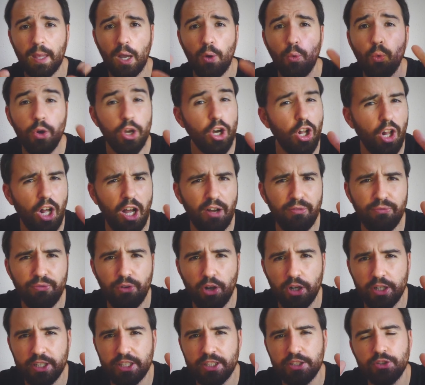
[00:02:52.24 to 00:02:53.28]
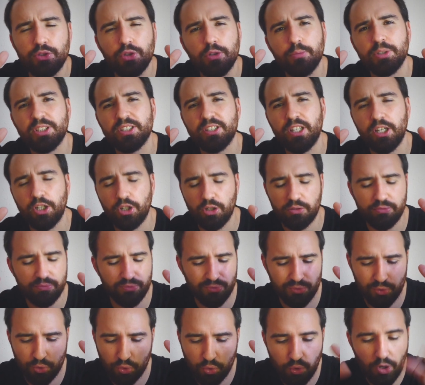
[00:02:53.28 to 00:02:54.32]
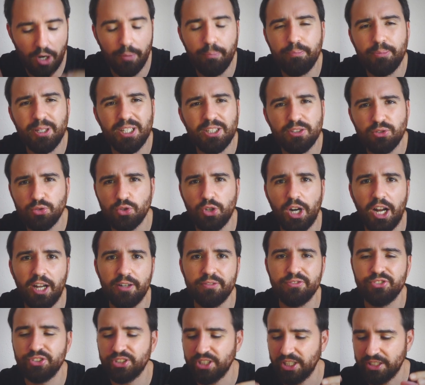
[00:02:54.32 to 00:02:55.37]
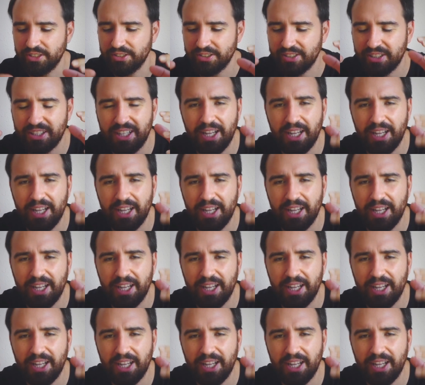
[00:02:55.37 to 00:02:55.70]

We all have fallen into the mistake of cramping graphs and